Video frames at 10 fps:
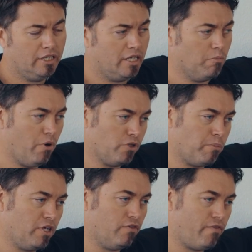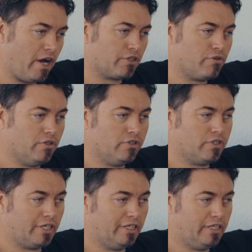Now most
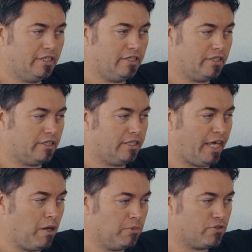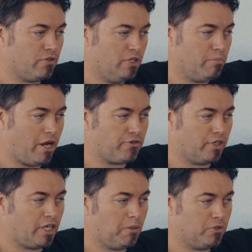manufacturers, the
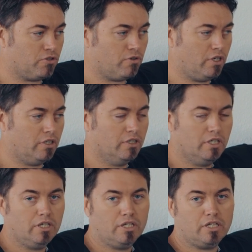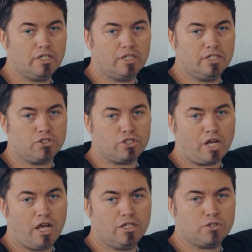battery chemistry is
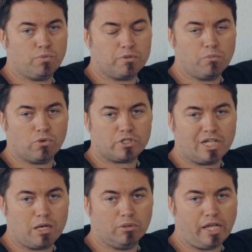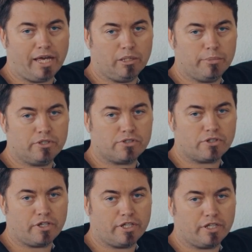changed with more stable elements
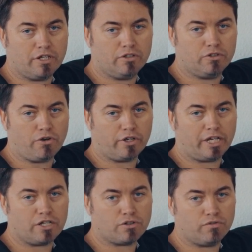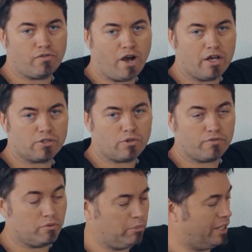so that they don't catch on fire so
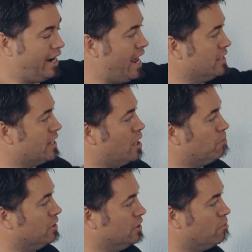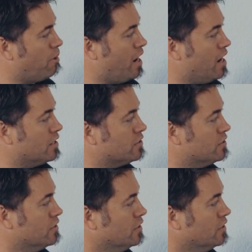often, but it has happened in the past.